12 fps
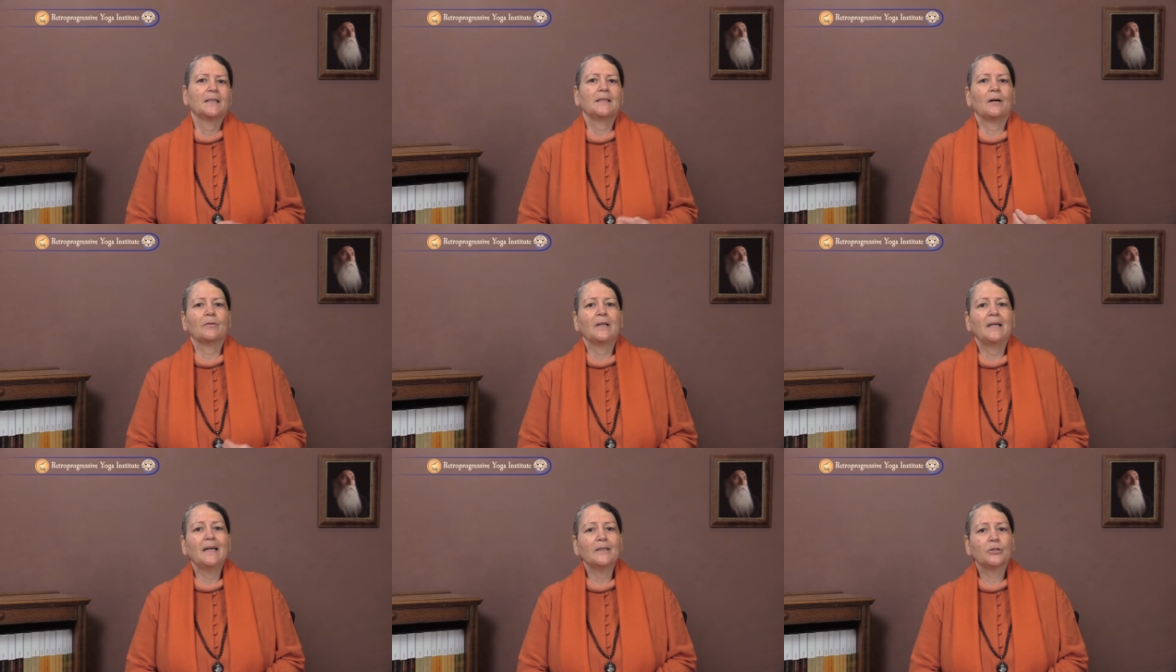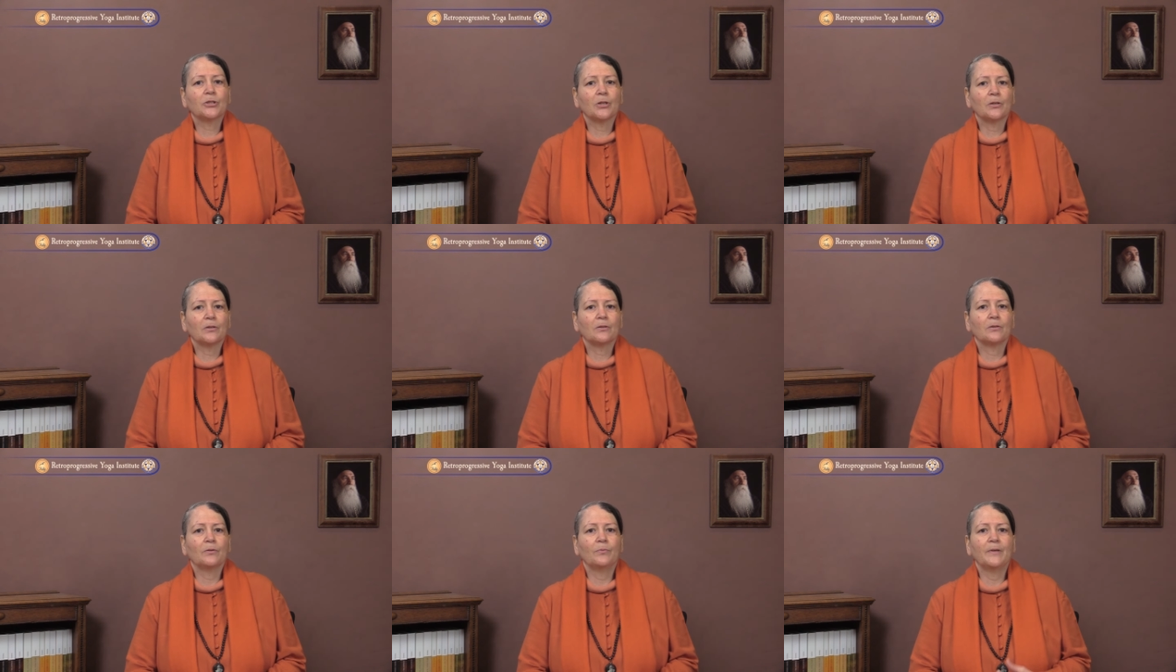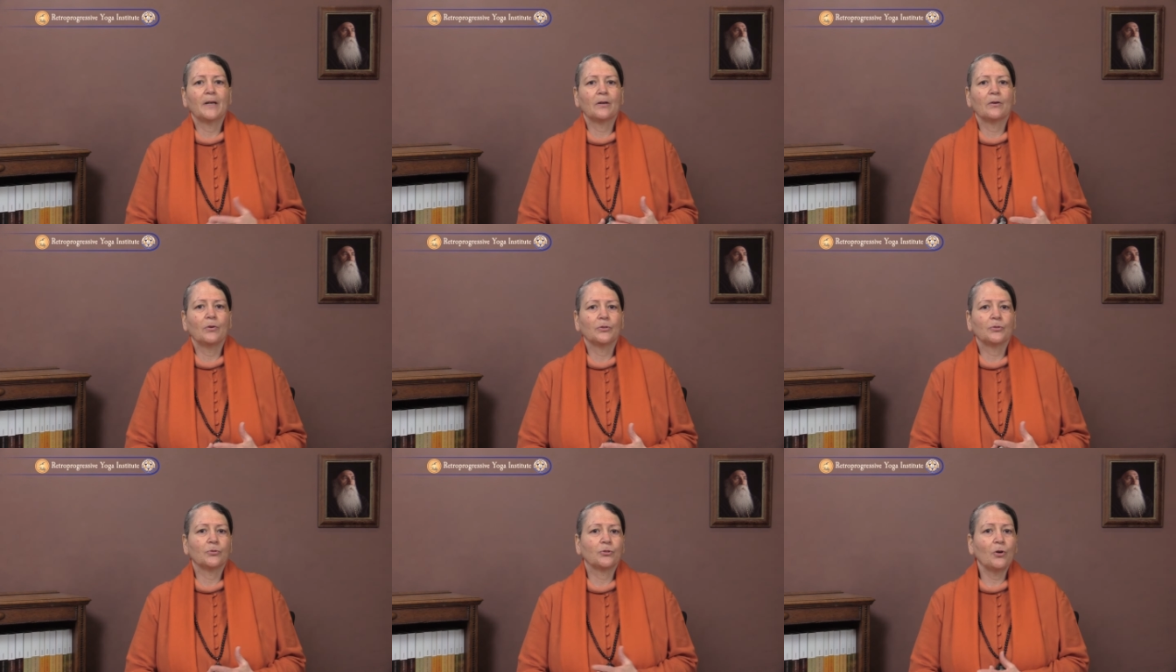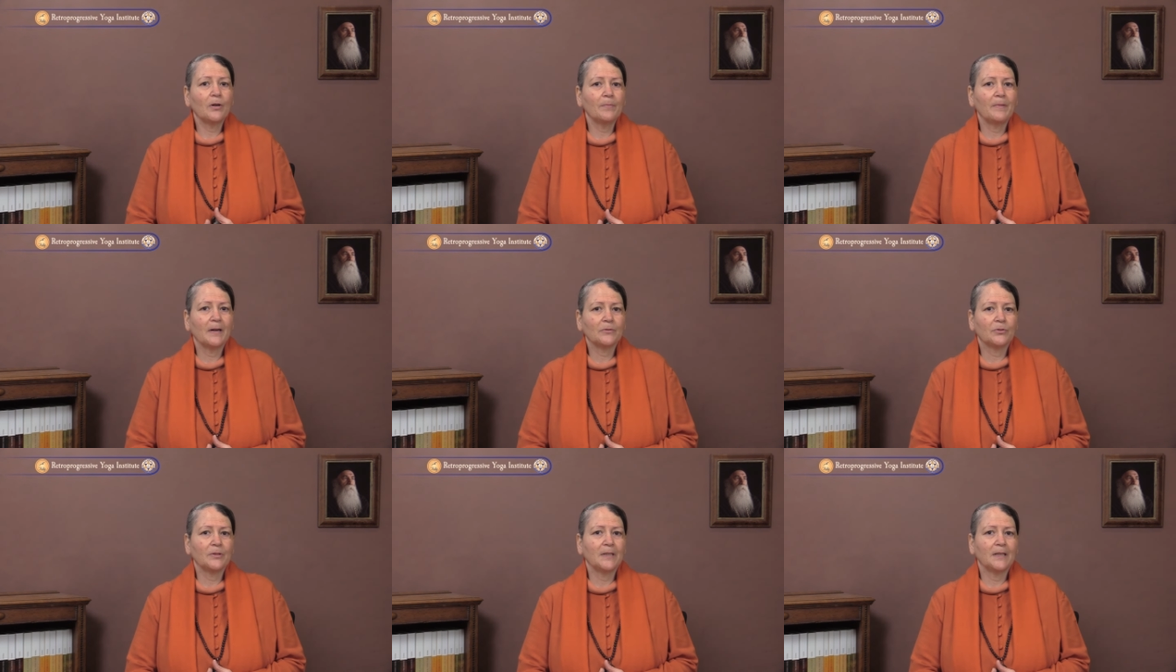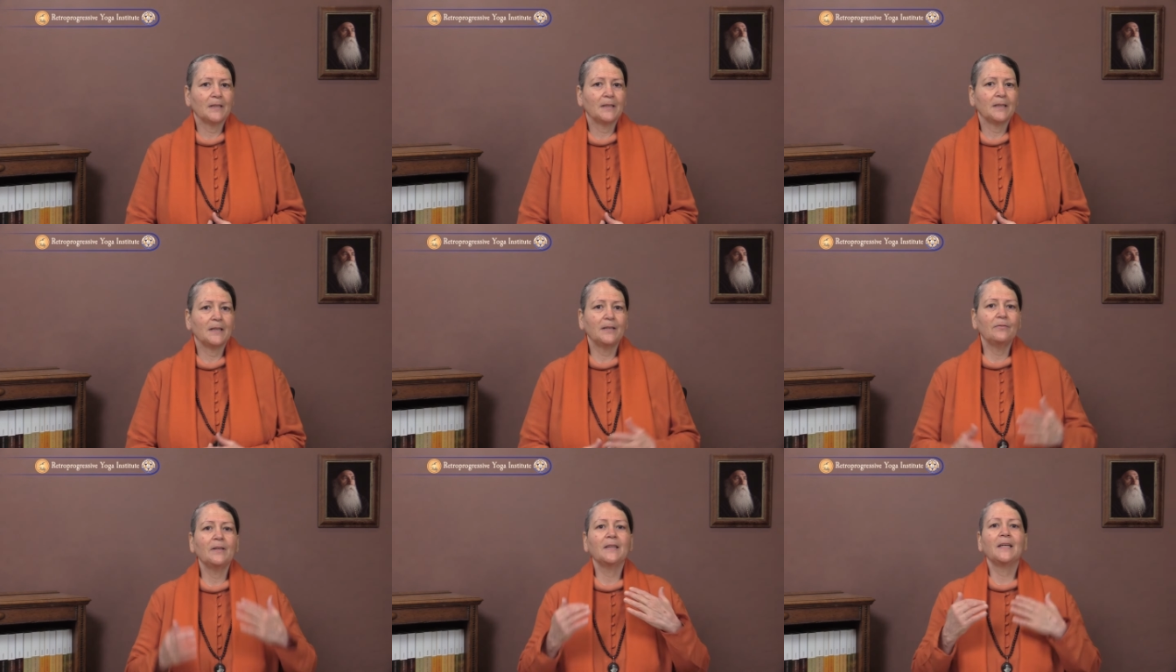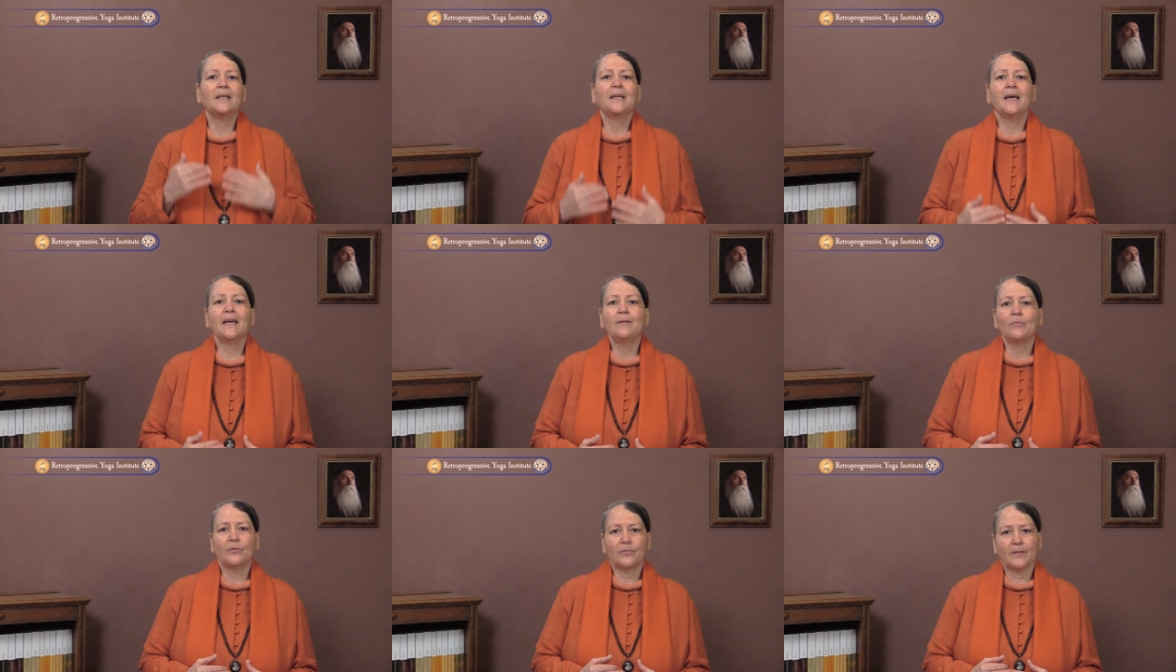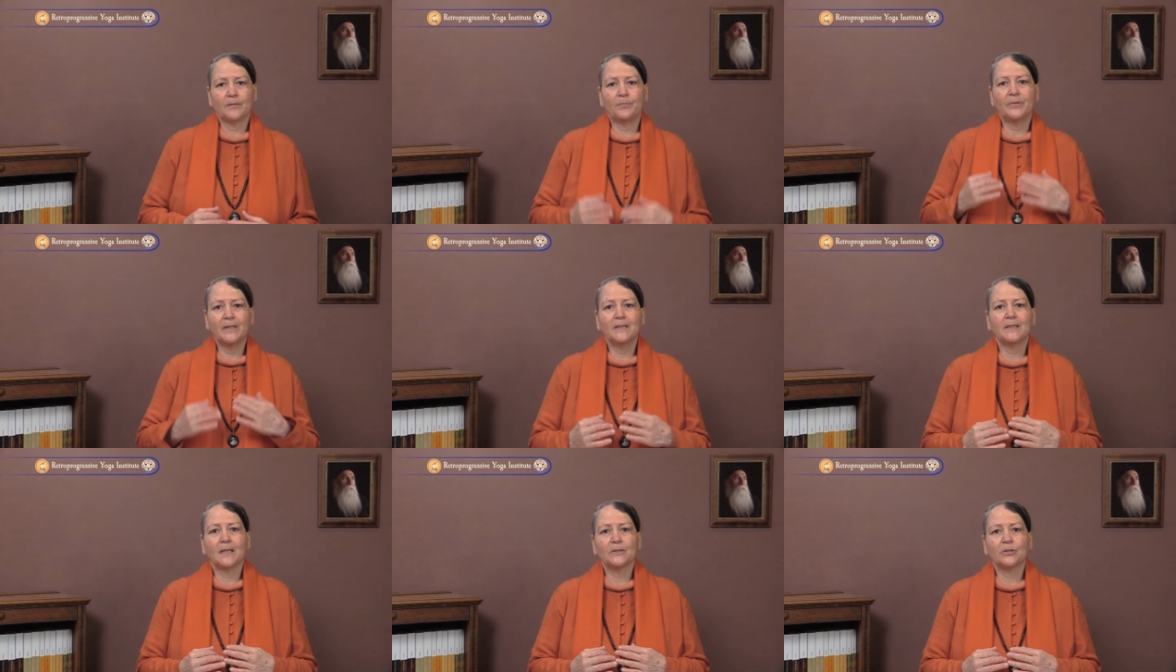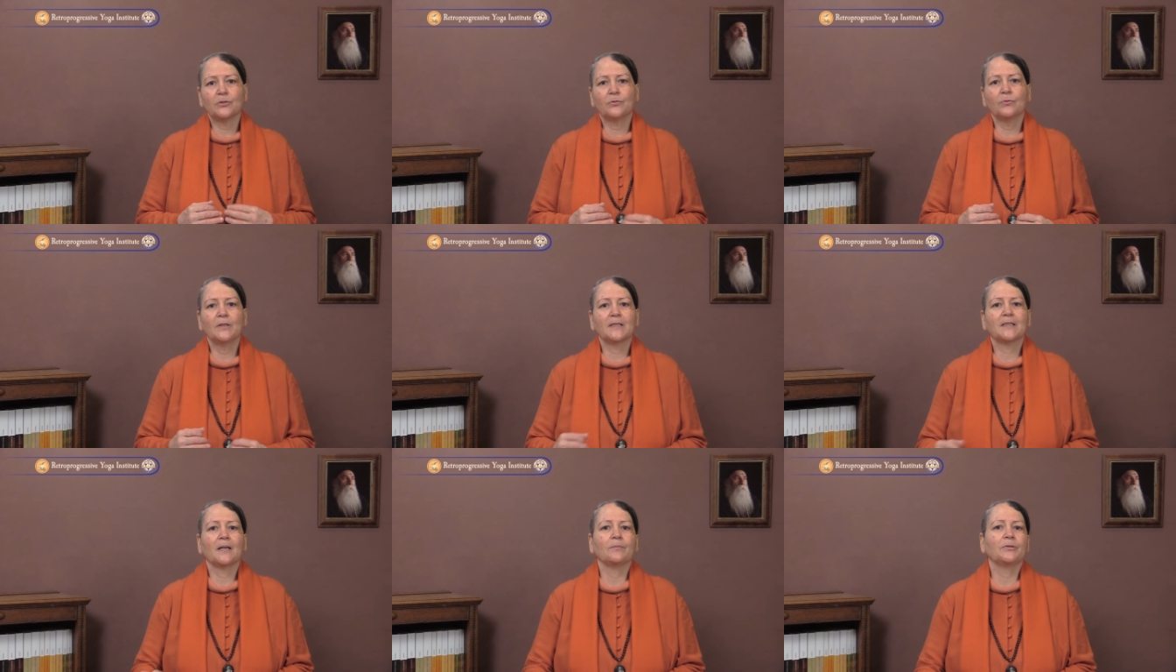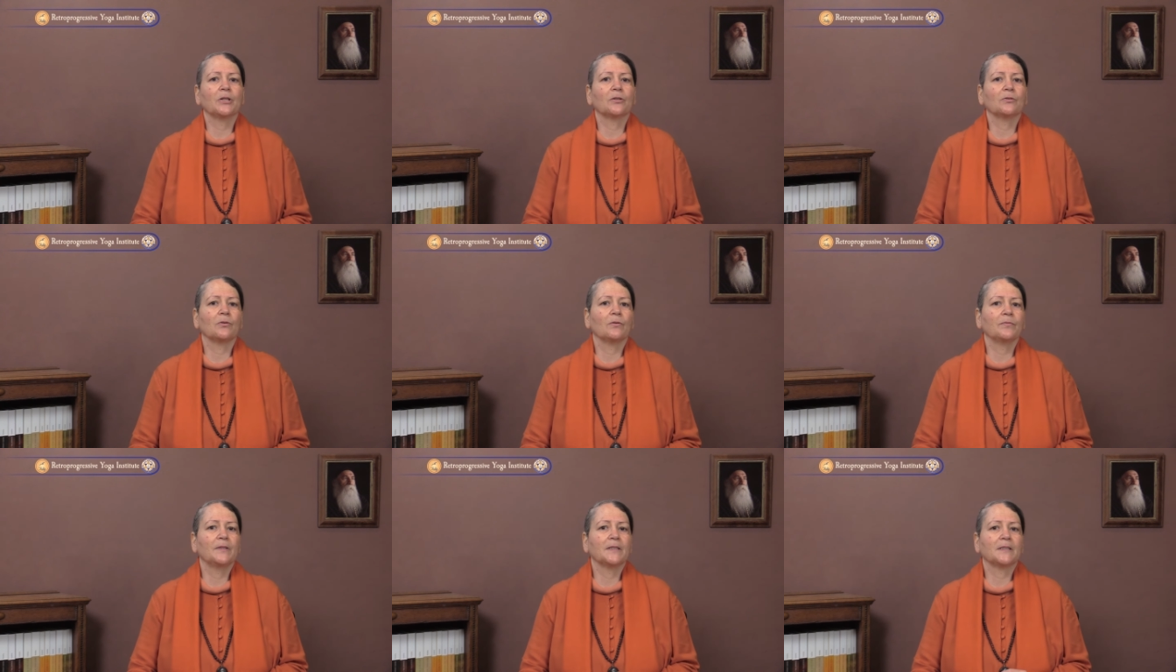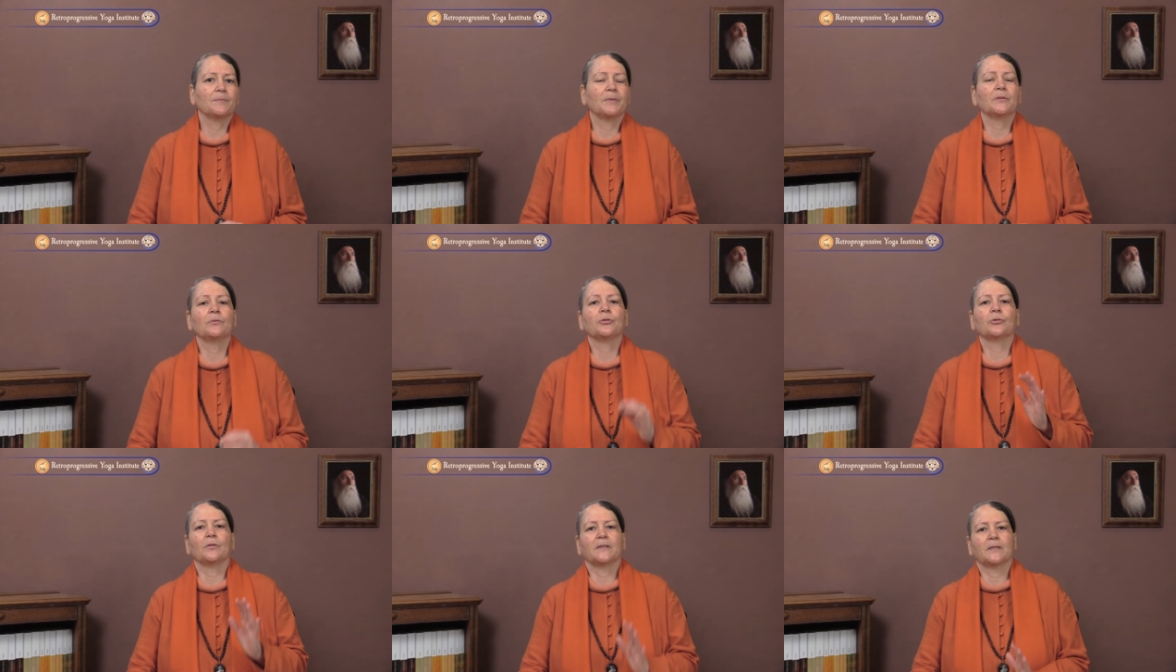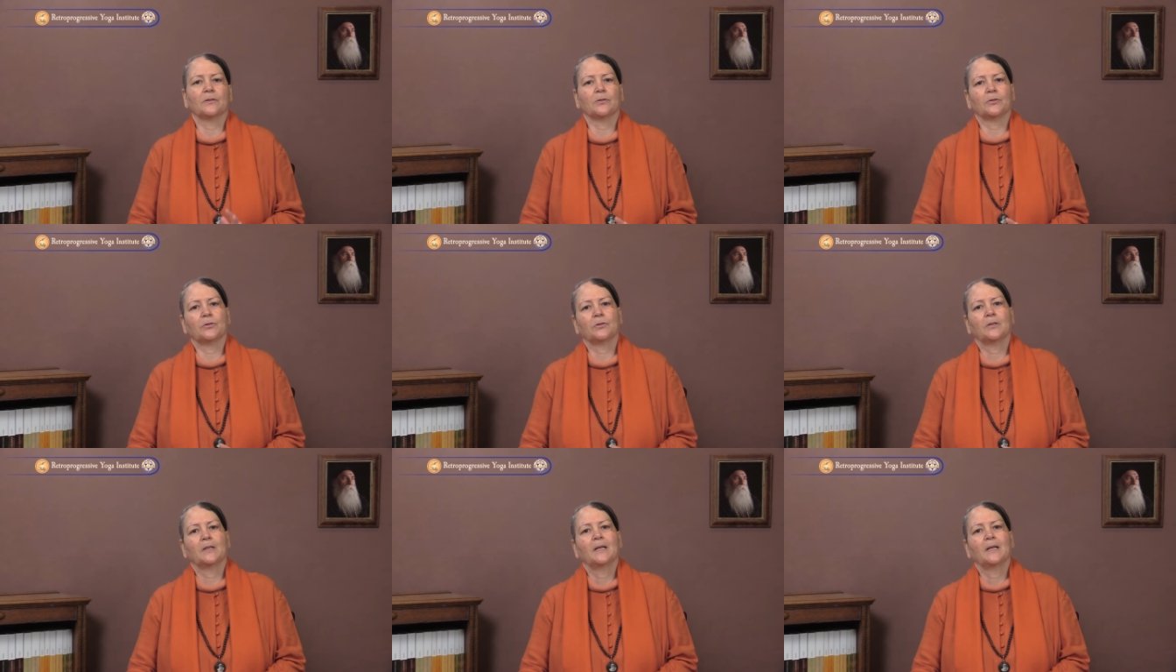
Now, the lecture we are going to talk about today, even the name of it, brings us to the subject of the spiritual search.